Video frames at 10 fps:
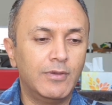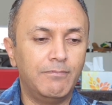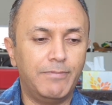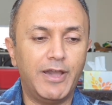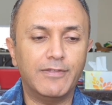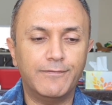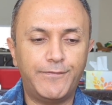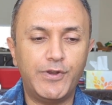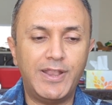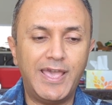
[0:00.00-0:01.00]
But
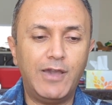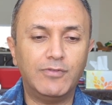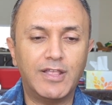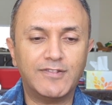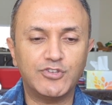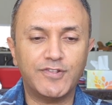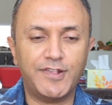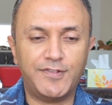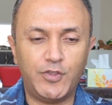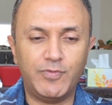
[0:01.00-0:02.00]
for now, let's just
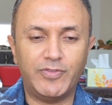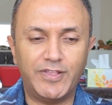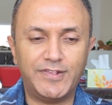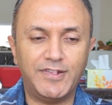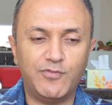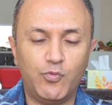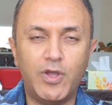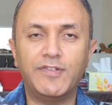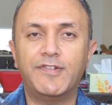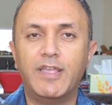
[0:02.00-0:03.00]
assume that this is
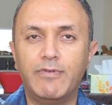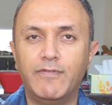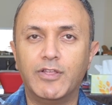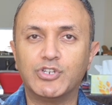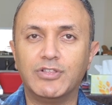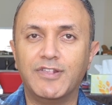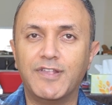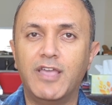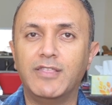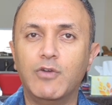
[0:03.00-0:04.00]
one step of logical
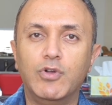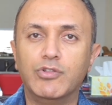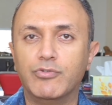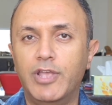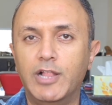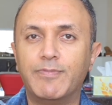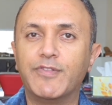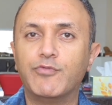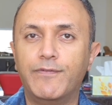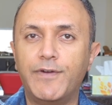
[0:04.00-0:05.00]
design that will help
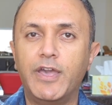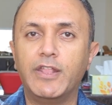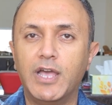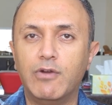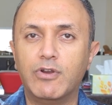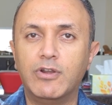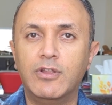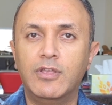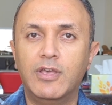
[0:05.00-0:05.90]
us refine our